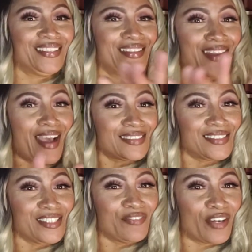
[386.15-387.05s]
Not
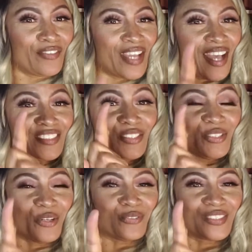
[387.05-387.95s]
Steve Harvey. I
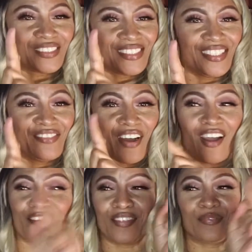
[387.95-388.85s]
know Steve
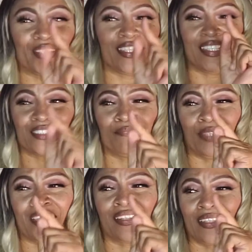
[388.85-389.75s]
Harvey with his
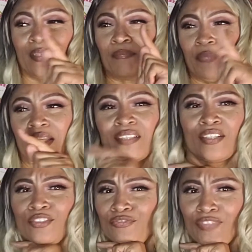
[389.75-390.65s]
big lip, big
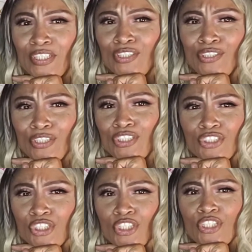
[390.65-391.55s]
nose, funny looking
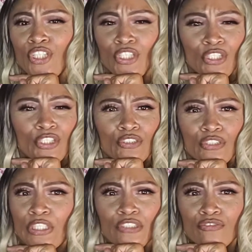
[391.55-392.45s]
chicken,
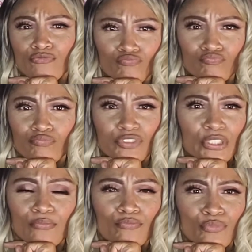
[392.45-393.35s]
eating
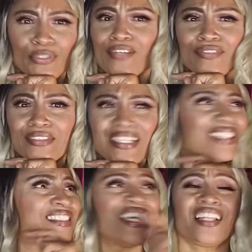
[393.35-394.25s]
something, whatever, is
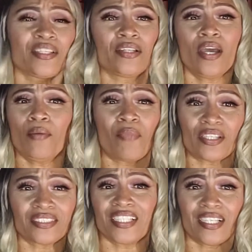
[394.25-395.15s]
not telling
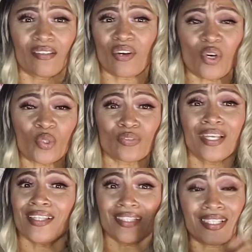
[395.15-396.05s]
Martel Holt
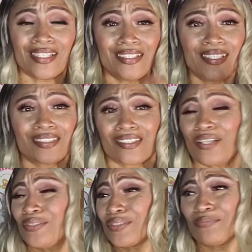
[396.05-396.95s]
that he needs
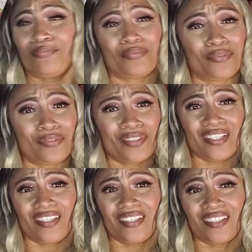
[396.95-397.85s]
closure.
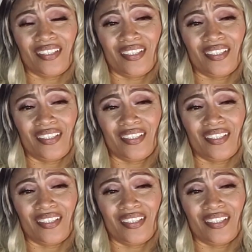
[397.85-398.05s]
Boy.